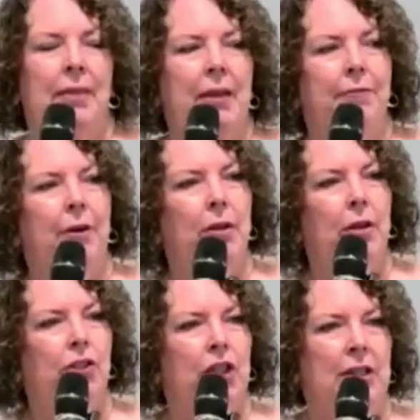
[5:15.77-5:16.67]
They
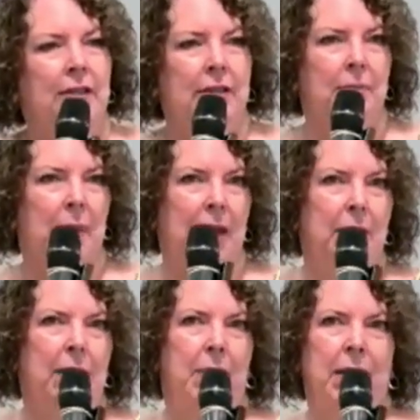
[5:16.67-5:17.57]
followed Jesus,
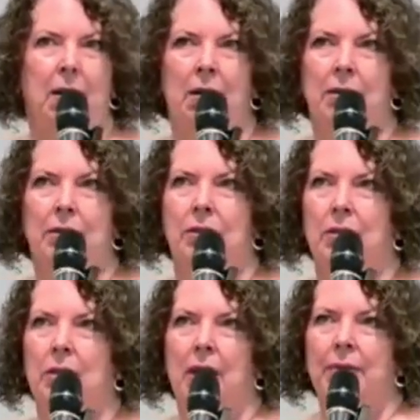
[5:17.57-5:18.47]
maybe
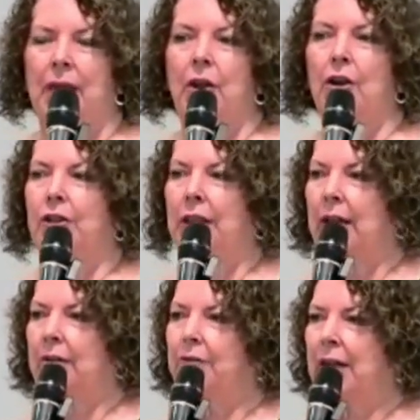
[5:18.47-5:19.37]
because they'd heard that
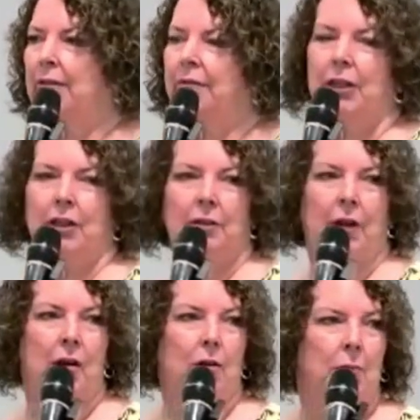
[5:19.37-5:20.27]
he'd fed, you know,
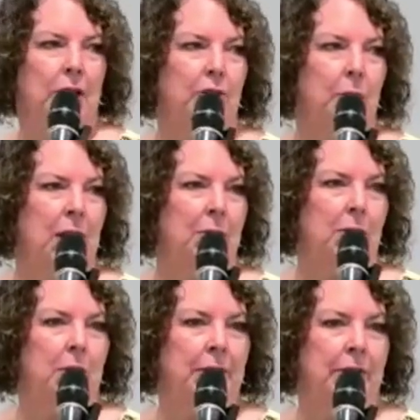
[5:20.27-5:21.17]
a whole bunch of
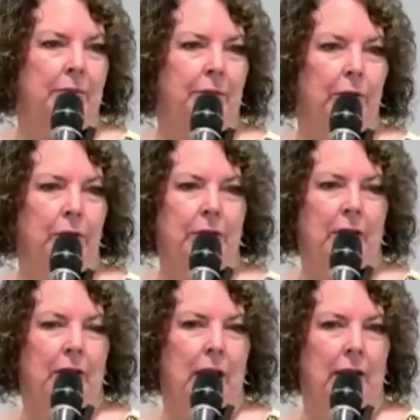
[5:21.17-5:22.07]
people with some food.
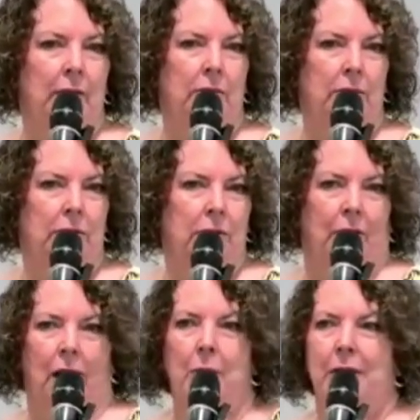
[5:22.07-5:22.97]
So like,
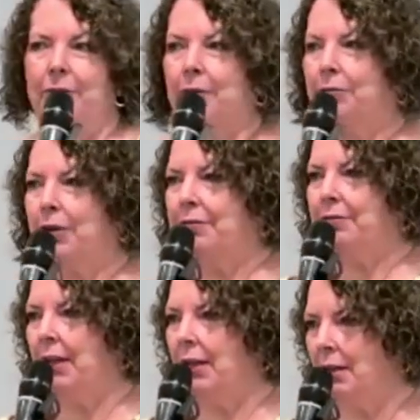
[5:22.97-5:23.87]
I'm in for a free
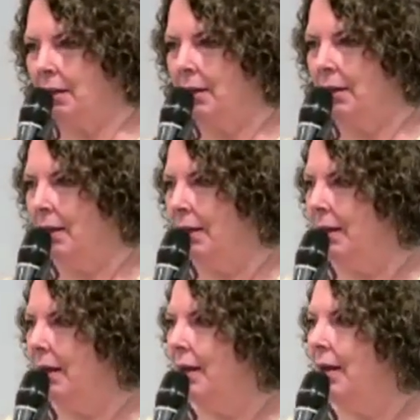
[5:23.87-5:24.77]
feed.
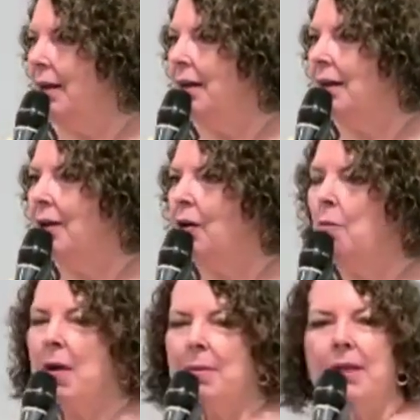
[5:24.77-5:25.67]

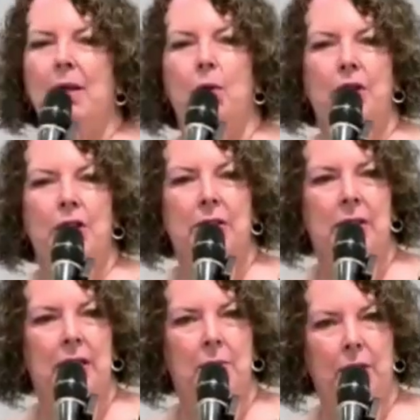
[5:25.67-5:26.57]
Or maybe they wanted to
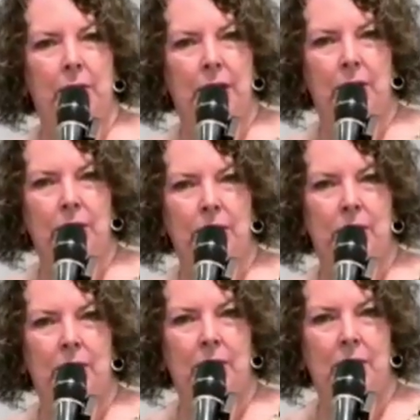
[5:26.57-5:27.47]
see the
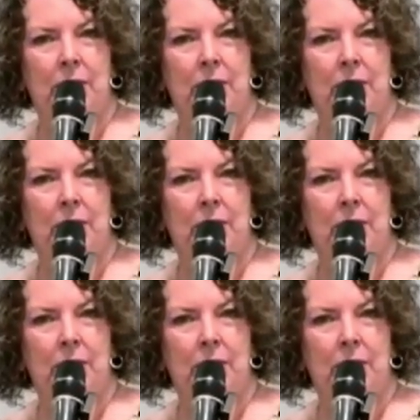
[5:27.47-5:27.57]
miracles.